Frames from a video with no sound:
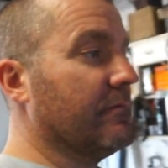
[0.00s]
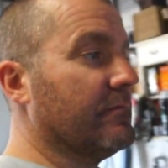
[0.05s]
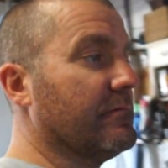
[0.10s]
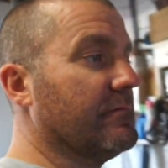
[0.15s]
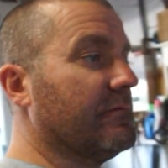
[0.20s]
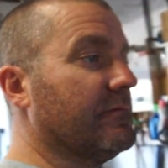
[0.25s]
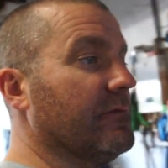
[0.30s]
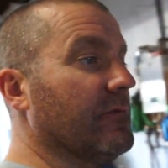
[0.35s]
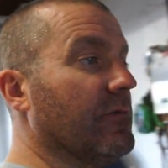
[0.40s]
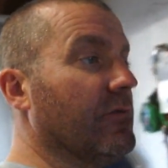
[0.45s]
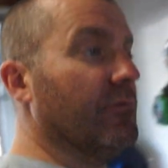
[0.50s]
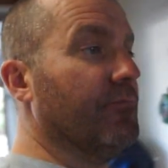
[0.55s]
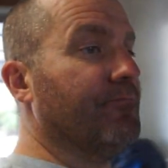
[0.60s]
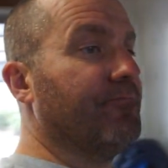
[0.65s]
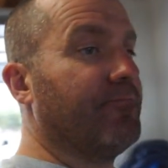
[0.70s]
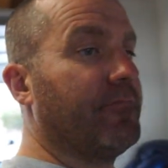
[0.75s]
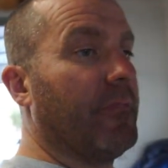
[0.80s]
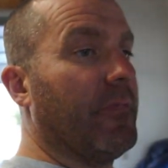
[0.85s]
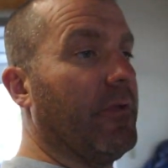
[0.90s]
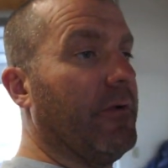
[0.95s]
So,
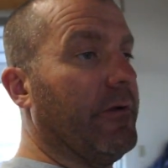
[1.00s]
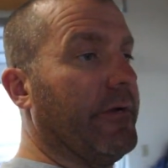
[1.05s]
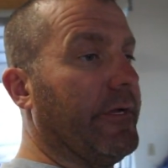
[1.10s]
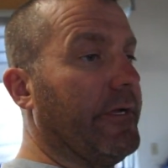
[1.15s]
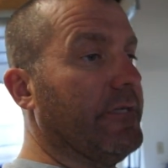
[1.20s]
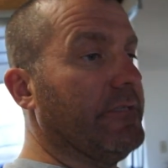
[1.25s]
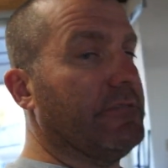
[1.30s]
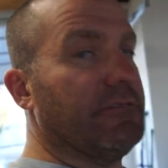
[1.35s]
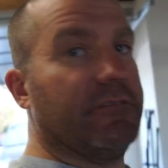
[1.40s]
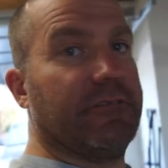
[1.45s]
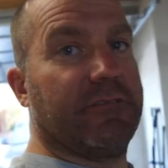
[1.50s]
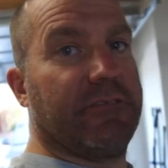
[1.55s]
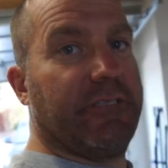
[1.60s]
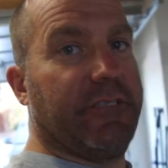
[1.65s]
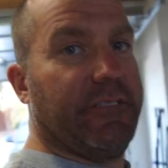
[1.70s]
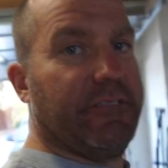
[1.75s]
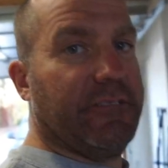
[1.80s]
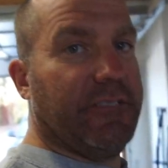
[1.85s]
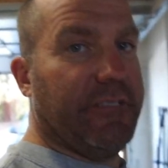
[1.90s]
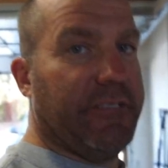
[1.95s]
alright guys, see you
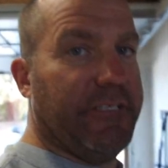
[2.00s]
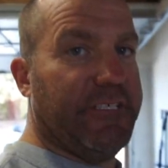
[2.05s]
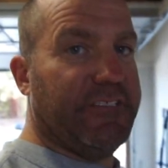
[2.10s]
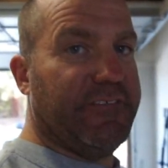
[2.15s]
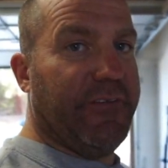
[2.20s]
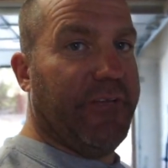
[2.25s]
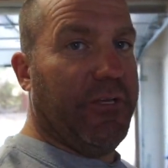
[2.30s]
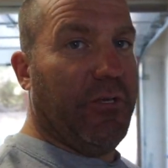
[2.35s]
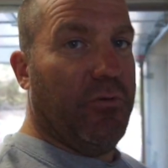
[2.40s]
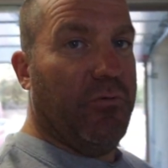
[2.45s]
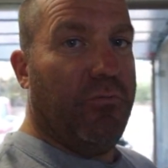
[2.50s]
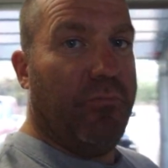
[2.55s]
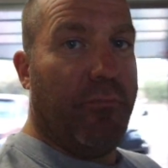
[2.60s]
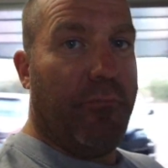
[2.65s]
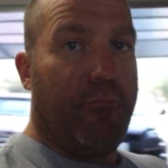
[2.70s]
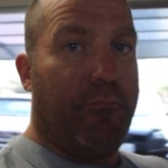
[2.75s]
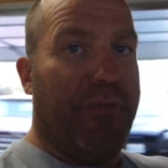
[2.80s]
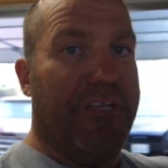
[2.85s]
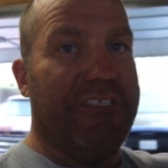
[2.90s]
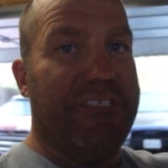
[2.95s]
guys on the next video.
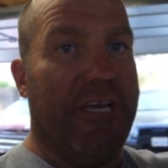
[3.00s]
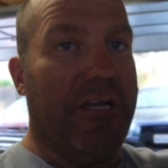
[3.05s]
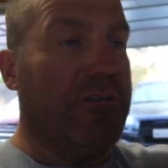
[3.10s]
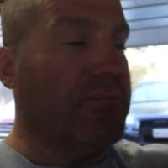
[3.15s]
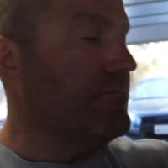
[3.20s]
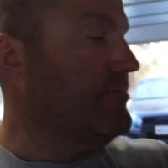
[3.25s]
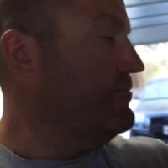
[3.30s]
Peace out.